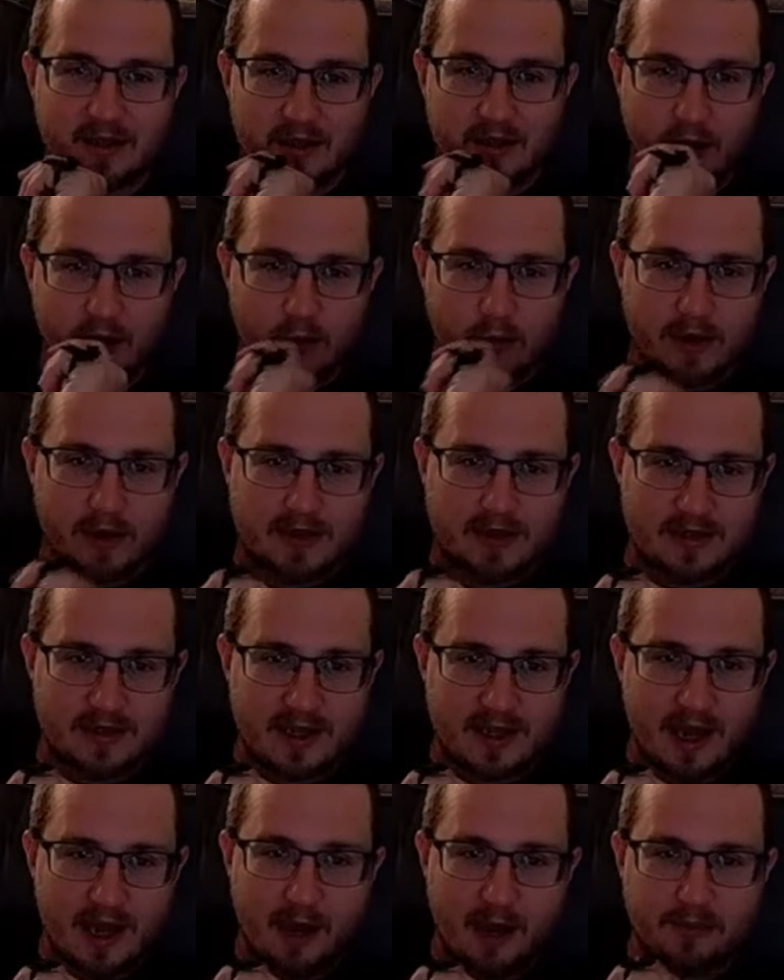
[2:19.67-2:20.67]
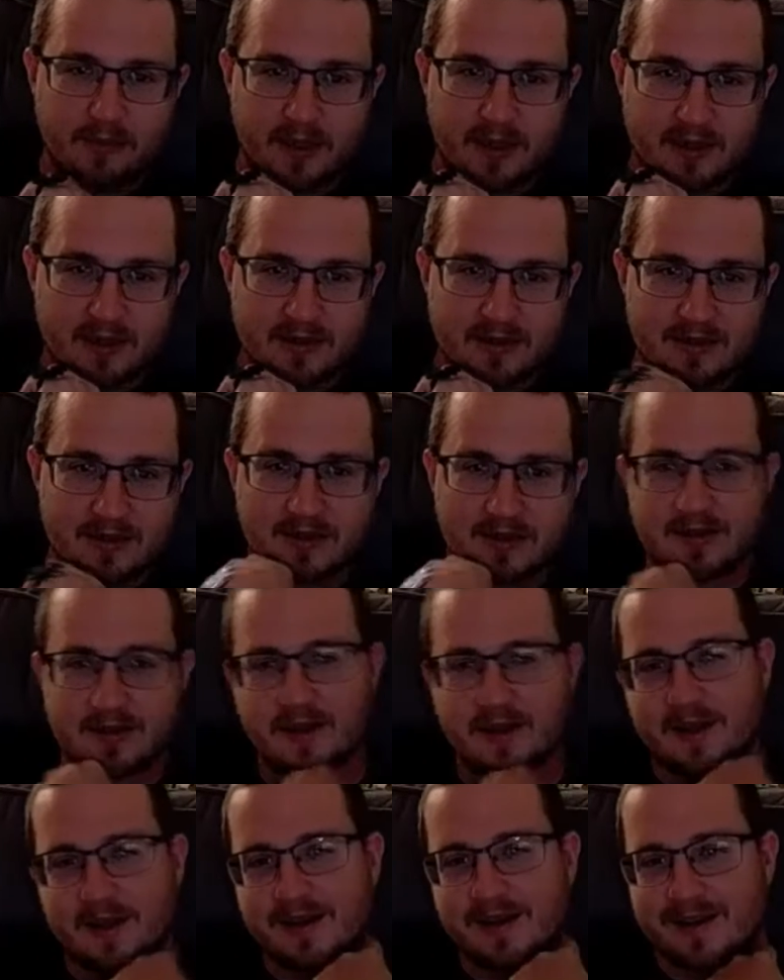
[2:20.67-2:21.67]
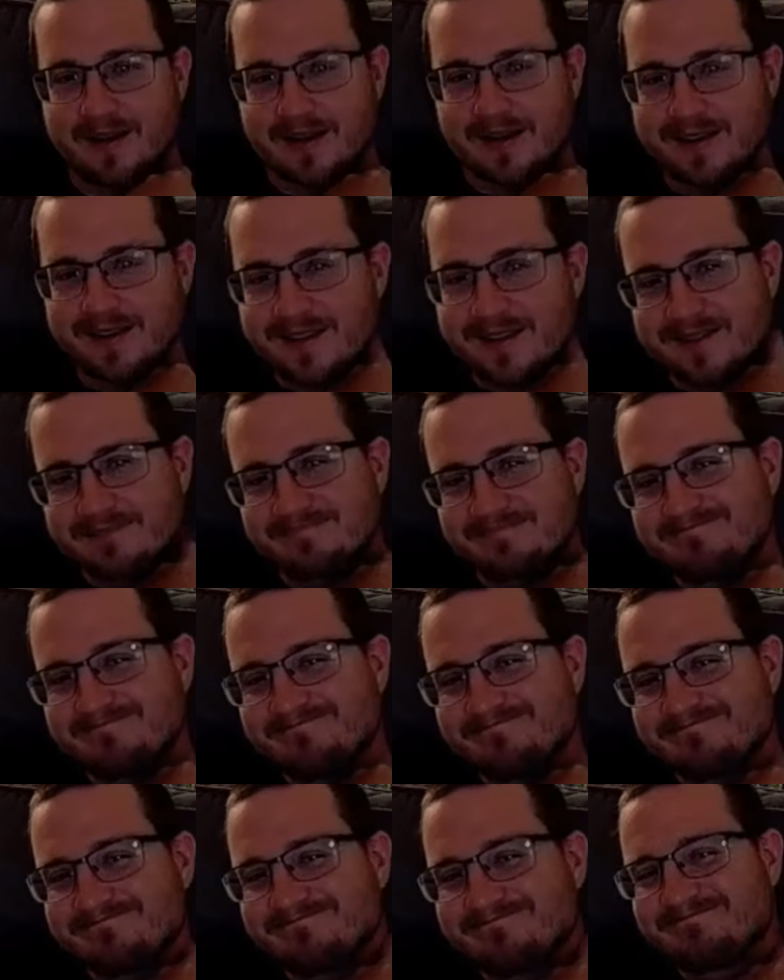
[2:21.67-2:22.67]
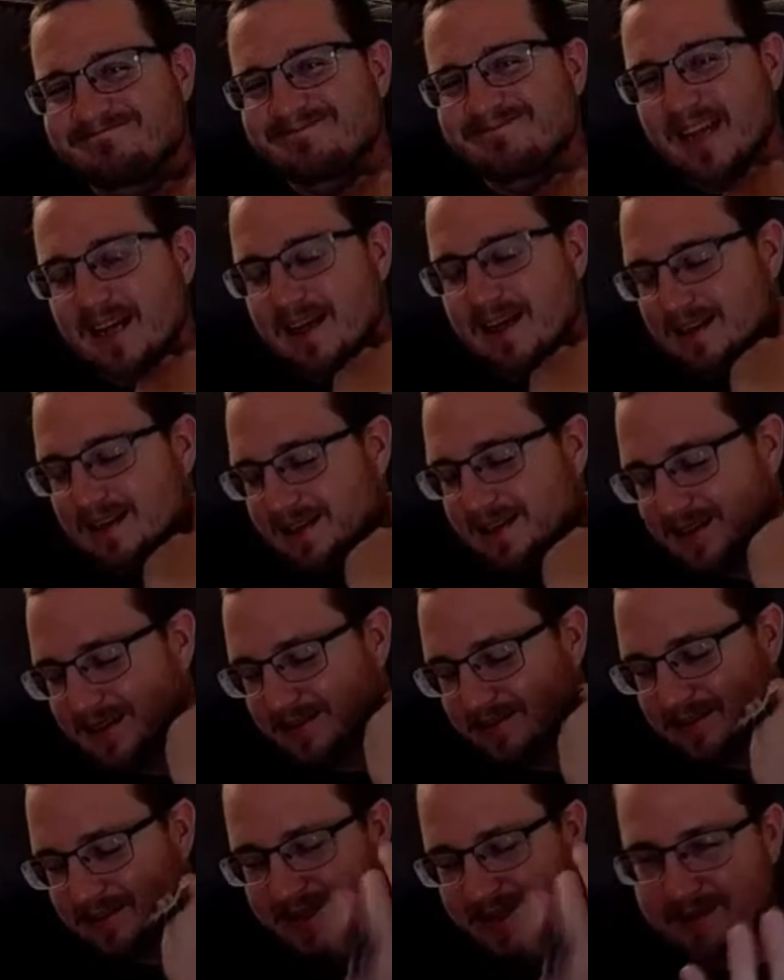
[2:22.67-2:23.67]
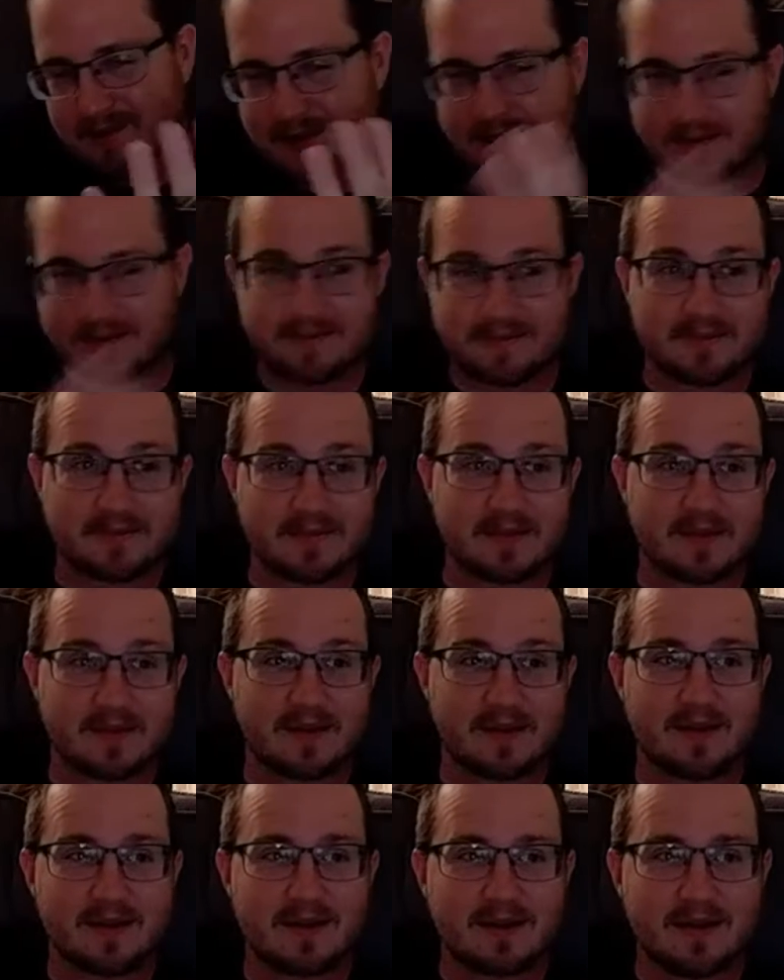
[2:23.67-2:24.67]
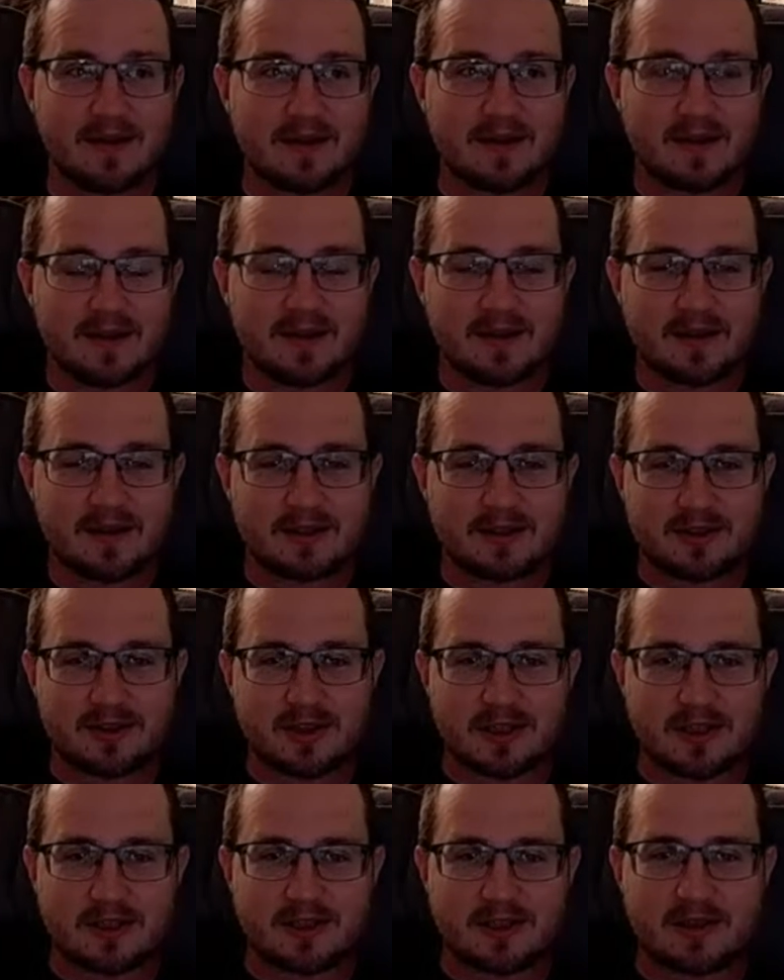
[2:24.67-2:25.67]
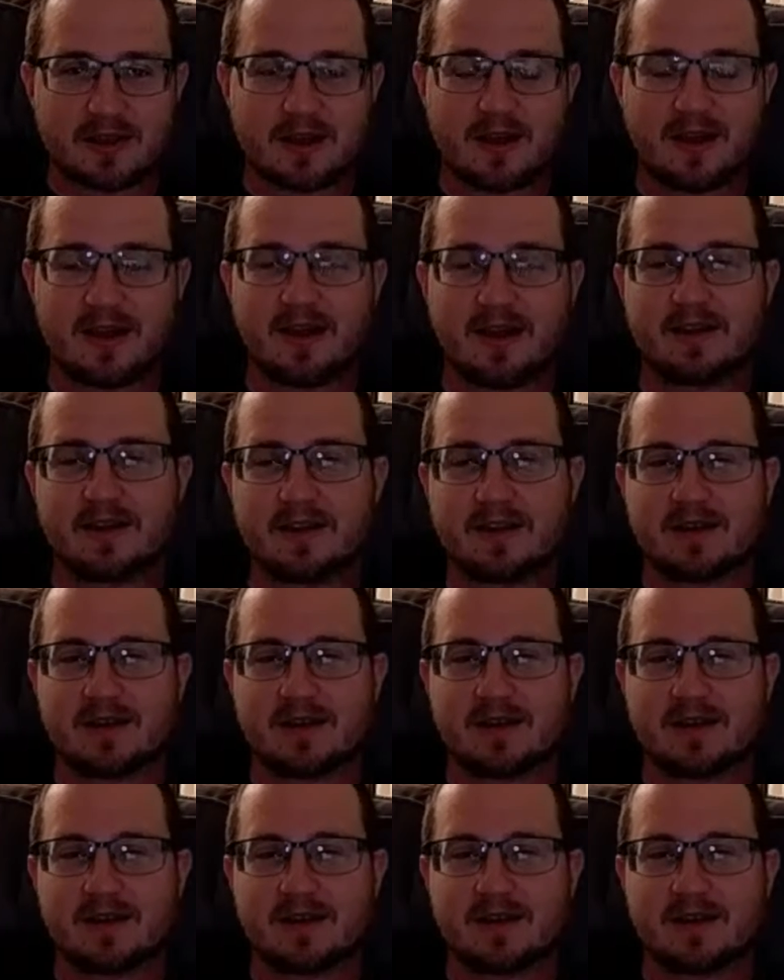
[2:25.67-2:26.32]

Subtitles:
"Oh, it's the optics." Like, I get it, but come on, it's a stretch. And